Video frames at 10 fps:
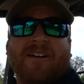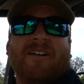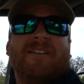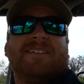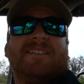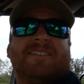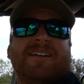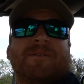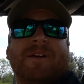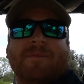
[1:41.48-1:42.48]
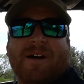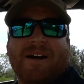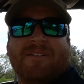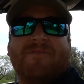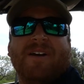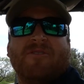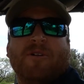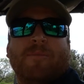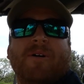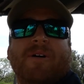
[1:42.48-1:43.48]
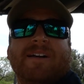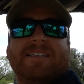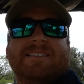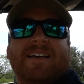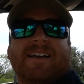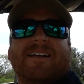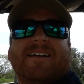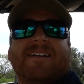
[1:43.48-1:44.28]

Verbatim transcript: y'all this is going to be my favorite bow hunting stand.